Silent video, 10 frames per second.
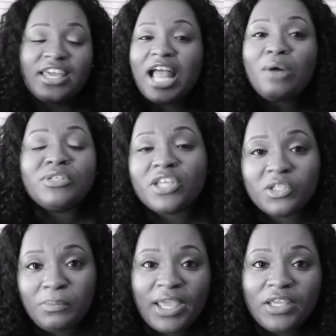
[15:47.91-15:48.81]
that I was
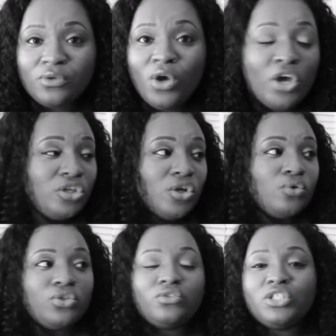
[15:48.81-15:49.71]
going to pay you, you
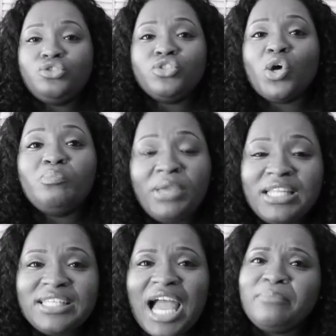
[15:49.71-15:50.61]
know, so since you're so
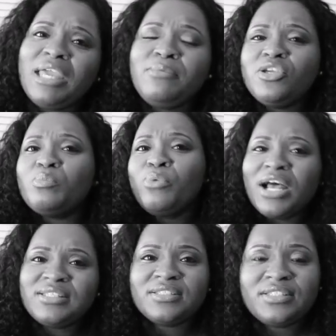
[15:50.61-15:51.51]
big time, maybe your
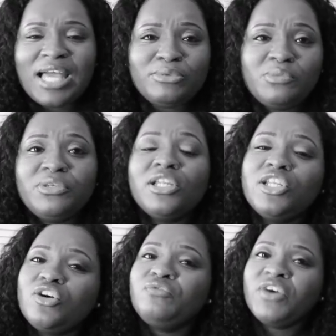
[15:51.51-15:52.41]
processing time should be a
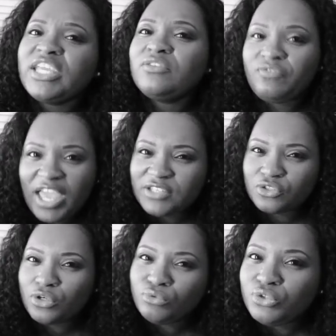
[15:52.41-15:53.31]
little fucking
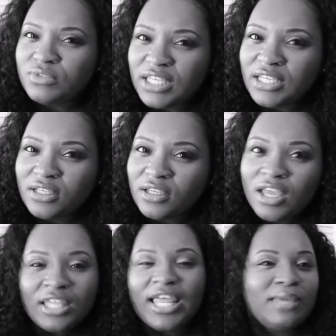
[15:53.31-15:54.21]
faster, don't you think?
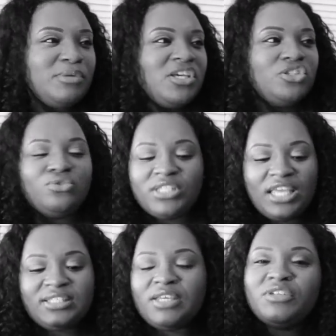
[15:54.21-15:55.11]
Like, because you're
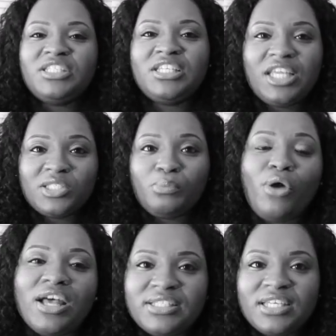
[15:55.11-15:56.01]
saying 7 to 10 days to
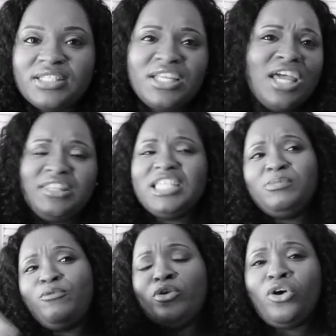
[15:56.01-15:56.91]
process it,
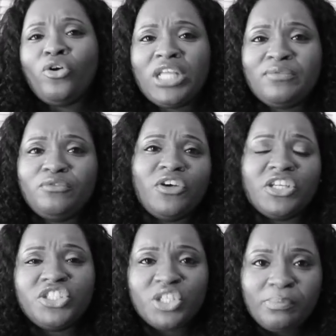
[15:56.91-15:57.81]
that's before the order even
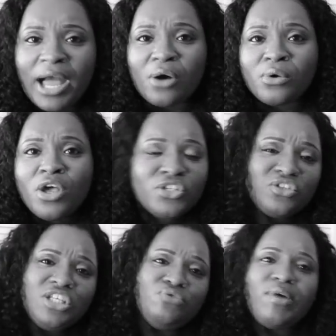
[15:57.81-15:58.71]
fucking ship out.
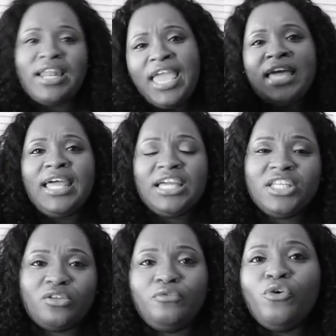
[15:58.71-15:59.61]
So then you got to add like
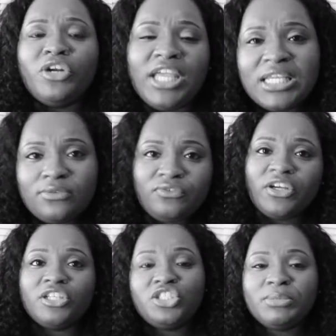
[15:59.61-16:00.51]
another 4 days for
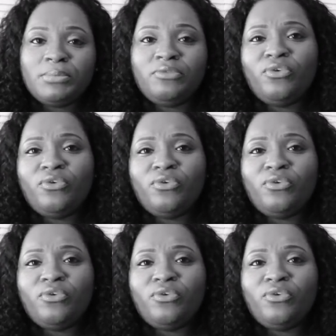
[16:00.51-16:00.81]
fucking shipping